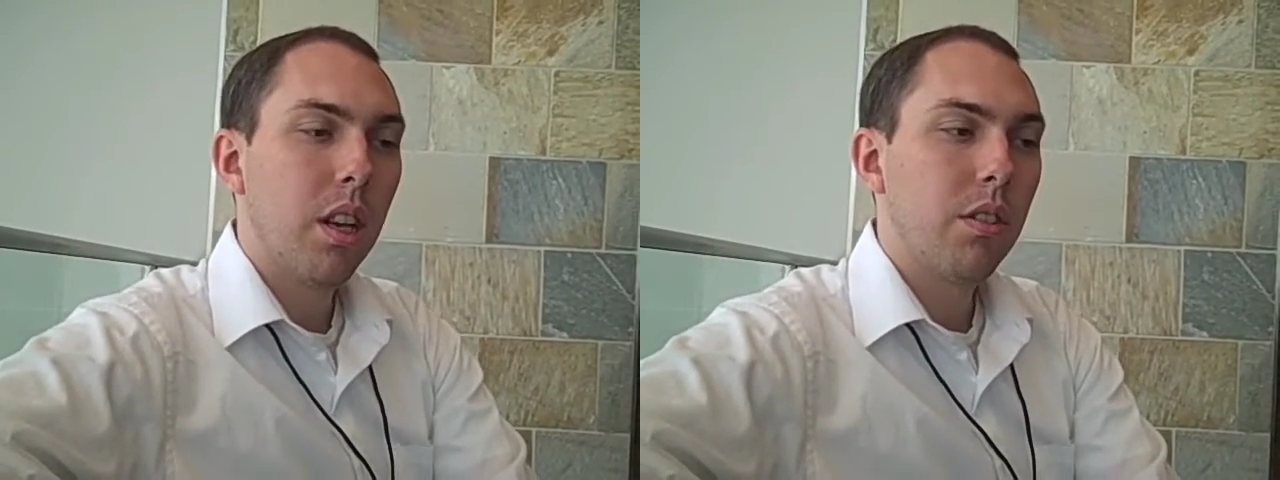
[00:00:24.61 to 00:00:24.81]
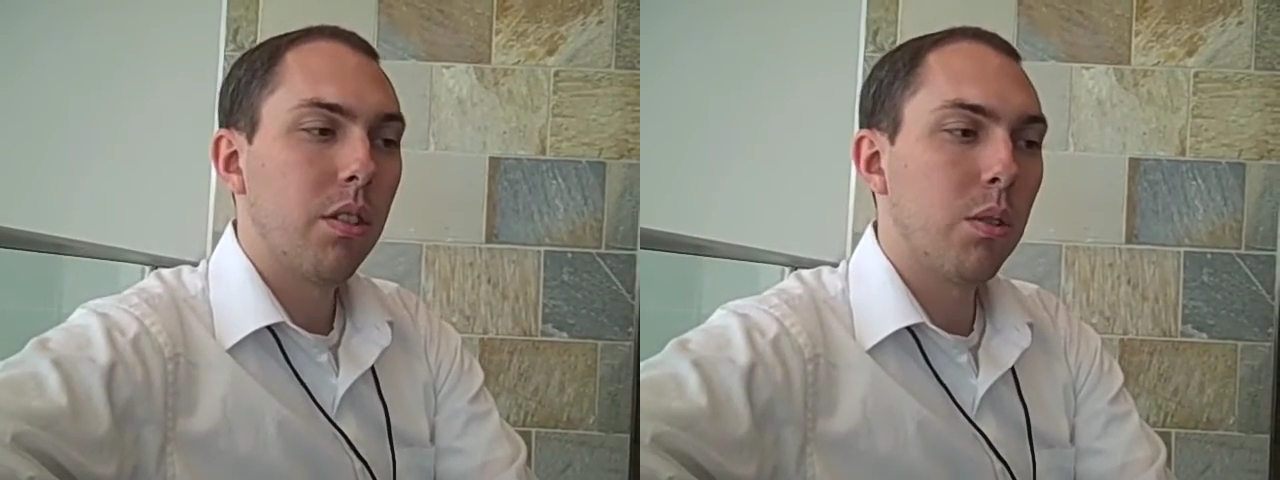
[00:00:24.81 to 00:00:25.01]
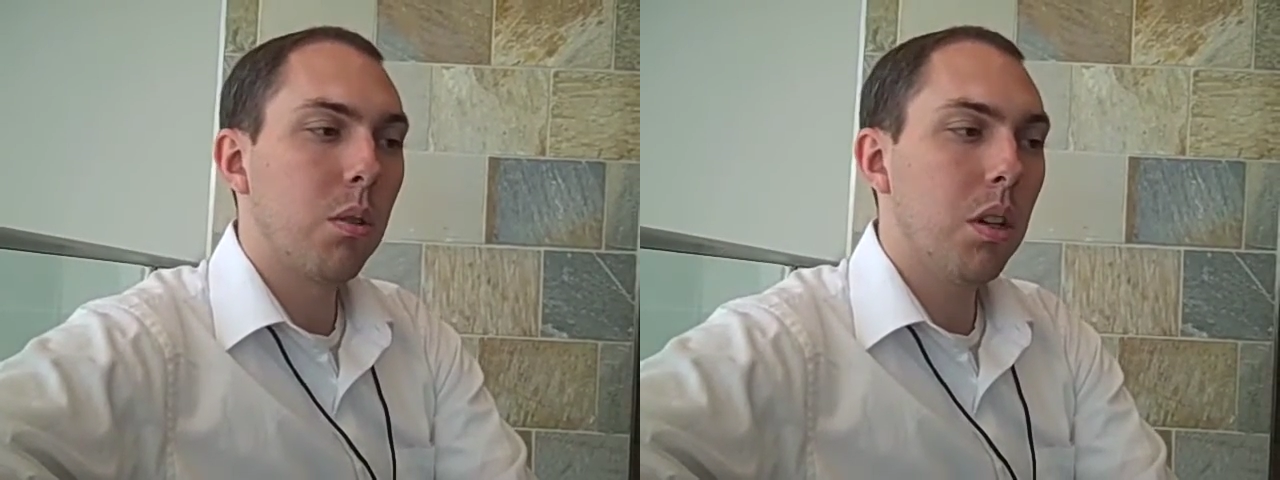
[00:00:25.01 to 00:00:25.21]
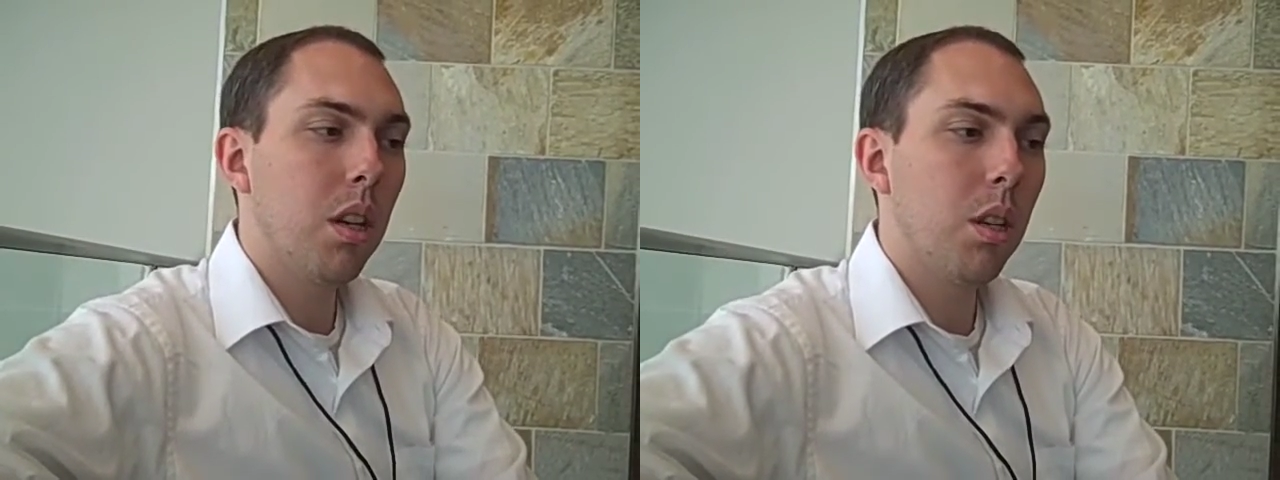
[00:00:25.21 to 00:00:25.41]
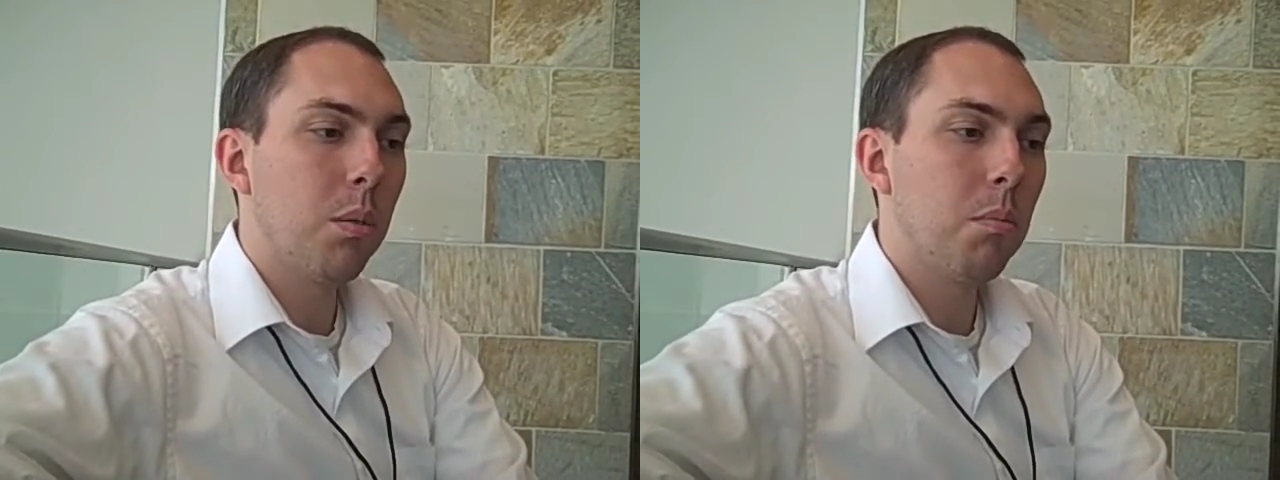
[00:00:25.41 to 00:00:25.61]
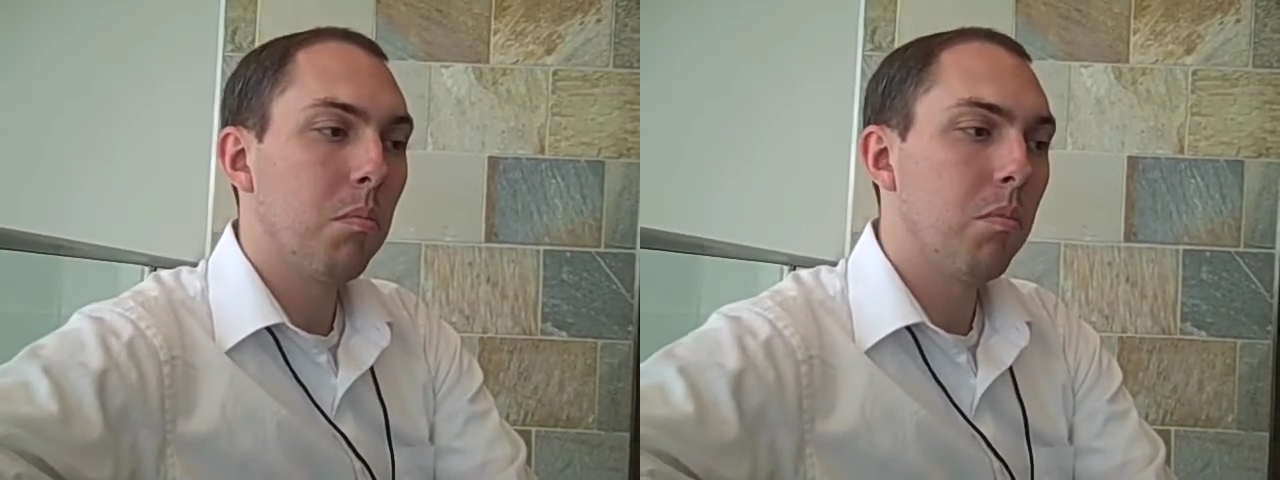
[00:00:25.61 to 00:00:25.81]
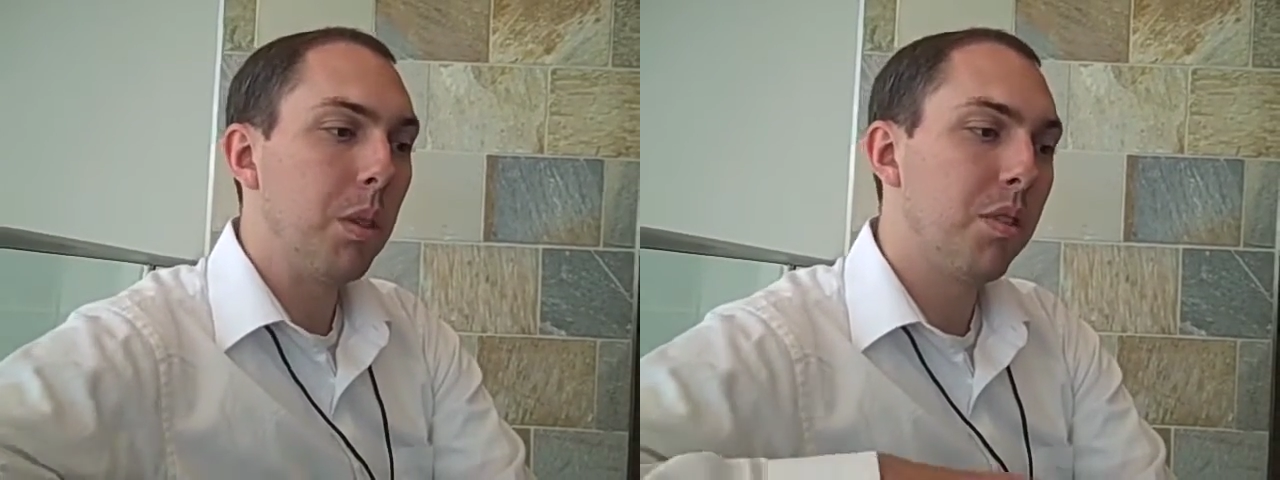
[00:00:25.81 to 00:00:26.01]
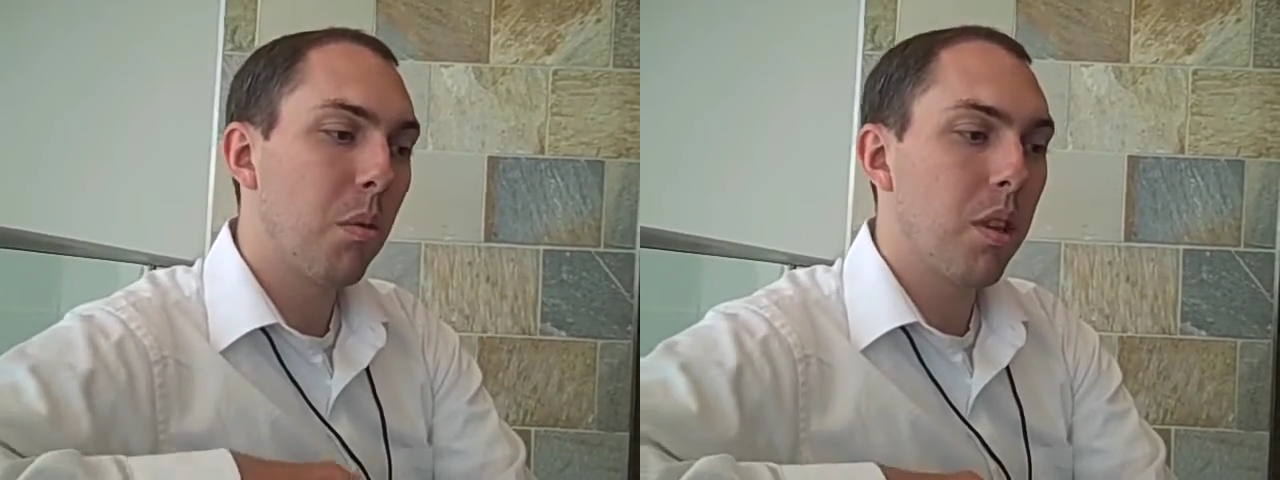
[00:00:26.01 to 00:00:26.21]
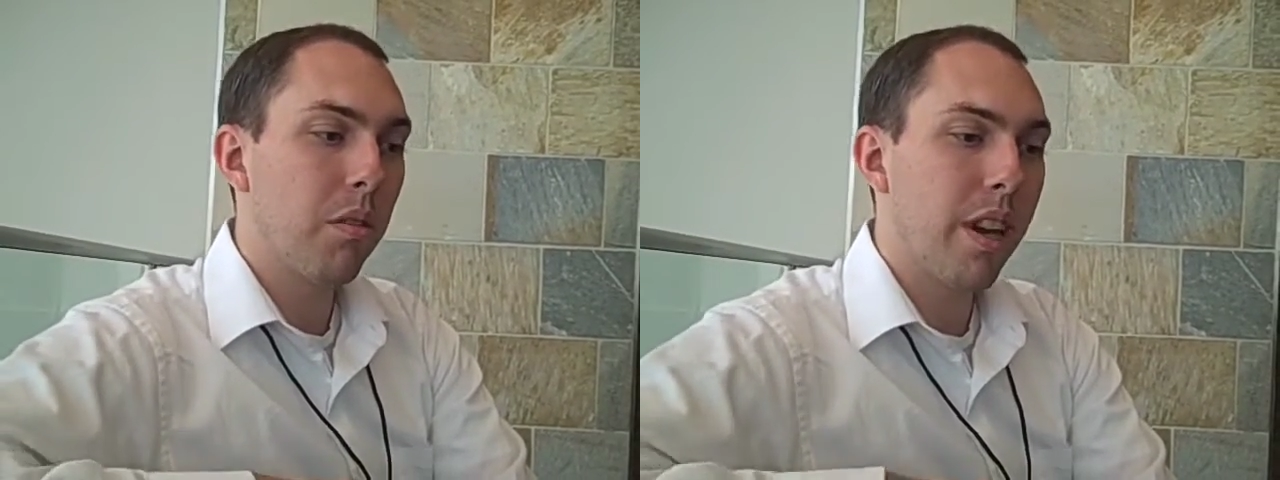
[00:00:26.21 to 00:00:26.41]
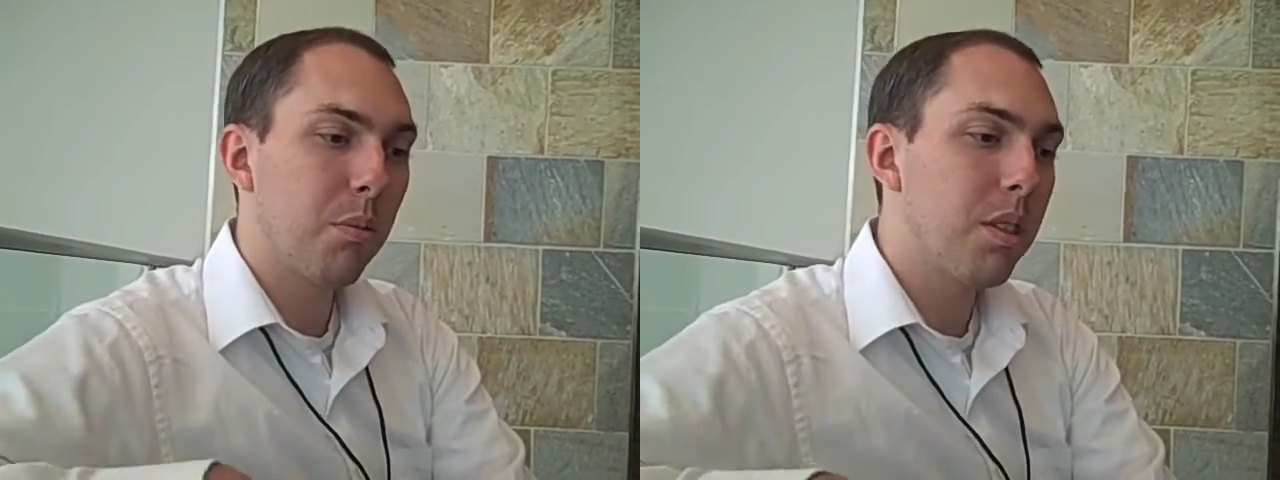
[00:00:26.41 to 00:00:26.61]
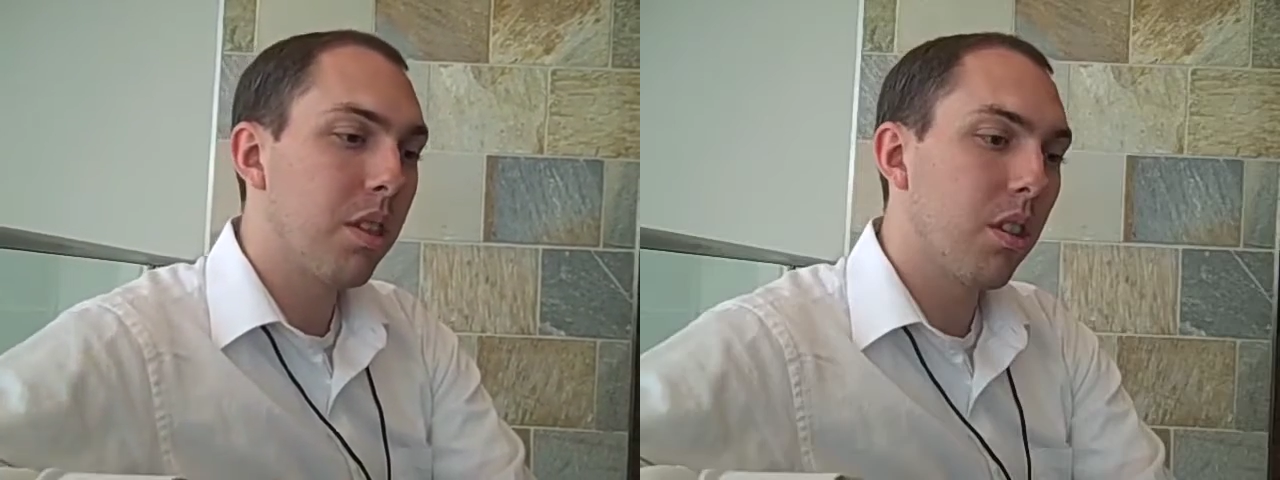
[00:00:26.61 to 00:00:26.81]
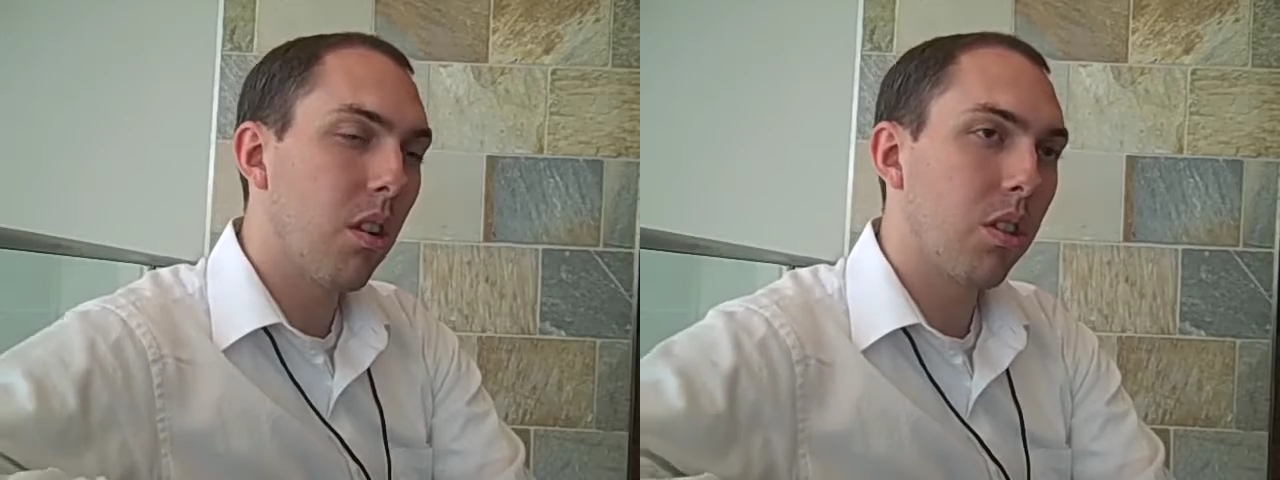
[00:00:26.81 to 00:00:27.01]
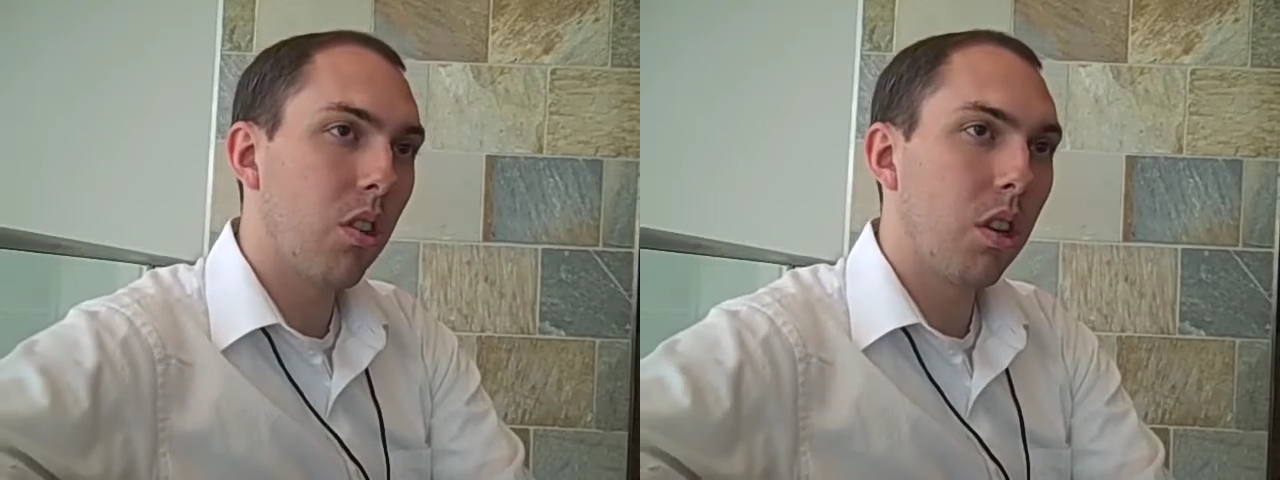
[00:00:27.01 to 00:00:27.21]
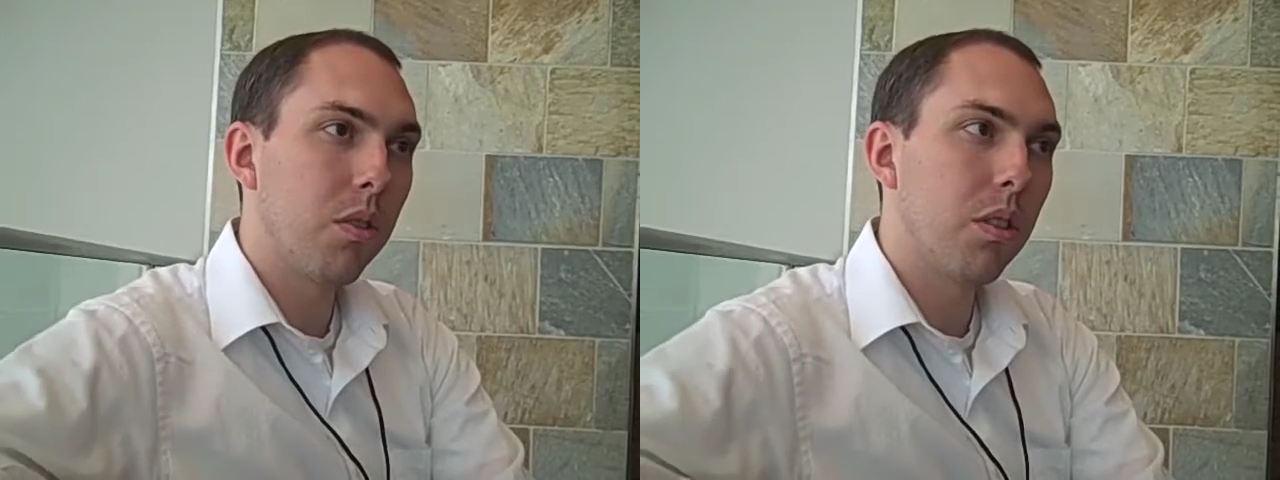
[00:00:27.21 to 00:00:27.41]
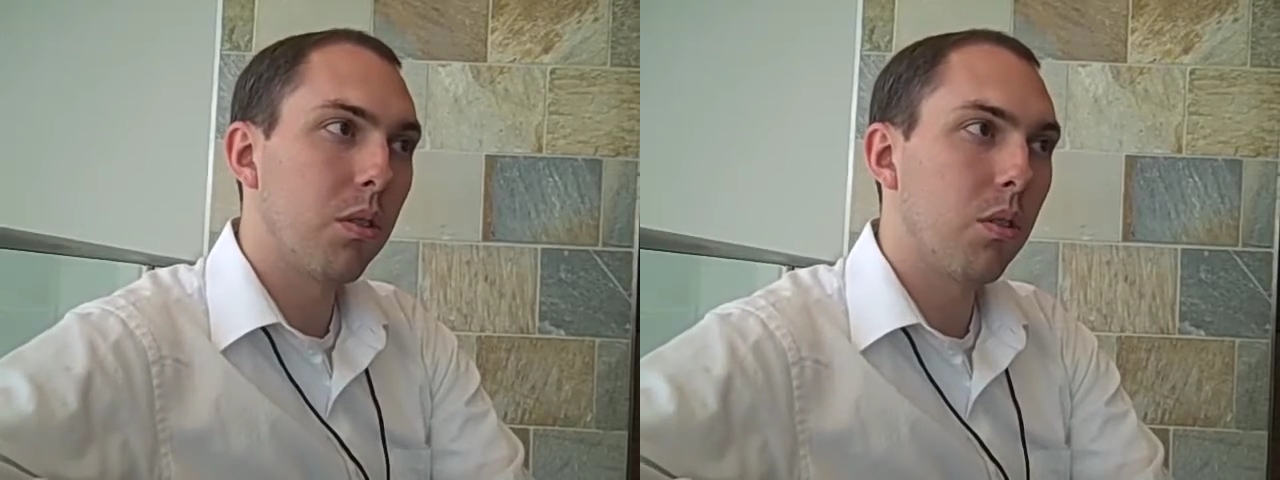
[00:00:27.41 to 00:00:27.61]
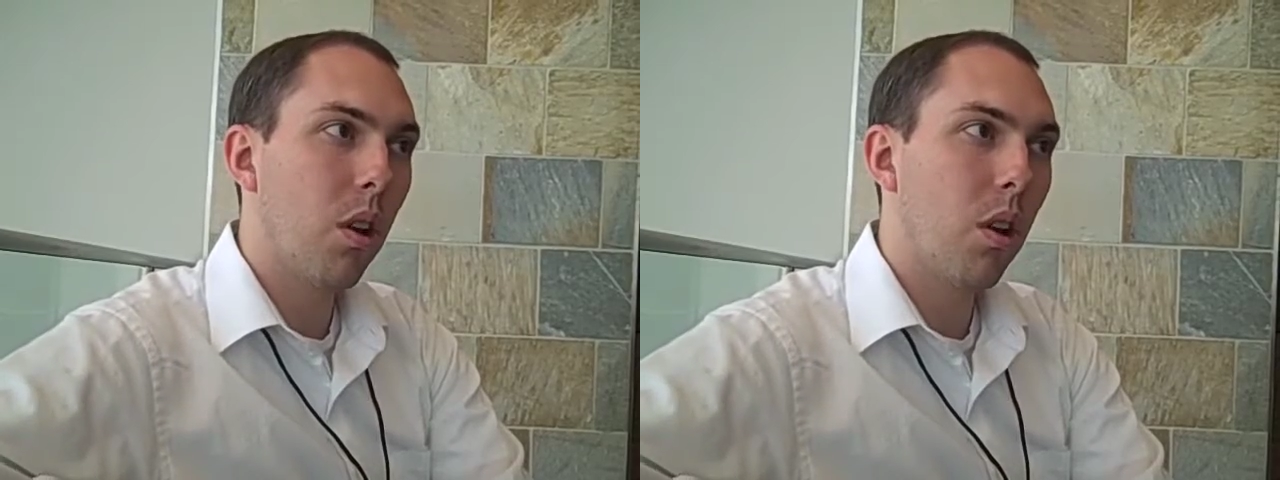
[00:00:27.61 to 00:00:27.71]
So um, it was something that Rackspace did across all of its